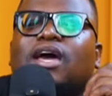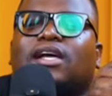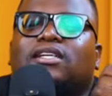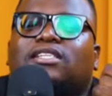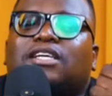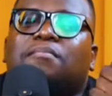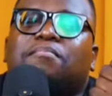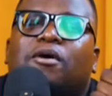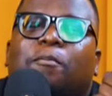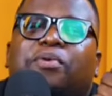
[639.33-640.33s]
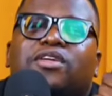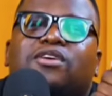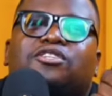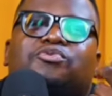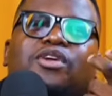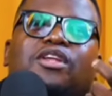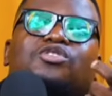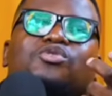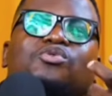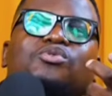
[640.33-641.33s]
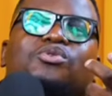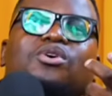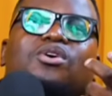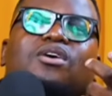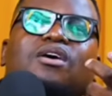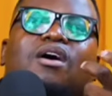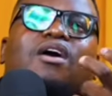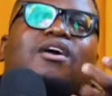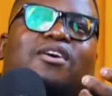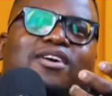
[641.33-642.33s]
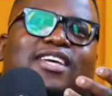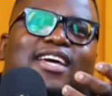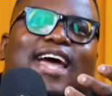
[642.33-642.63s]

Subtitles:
And some opinions really do hurt.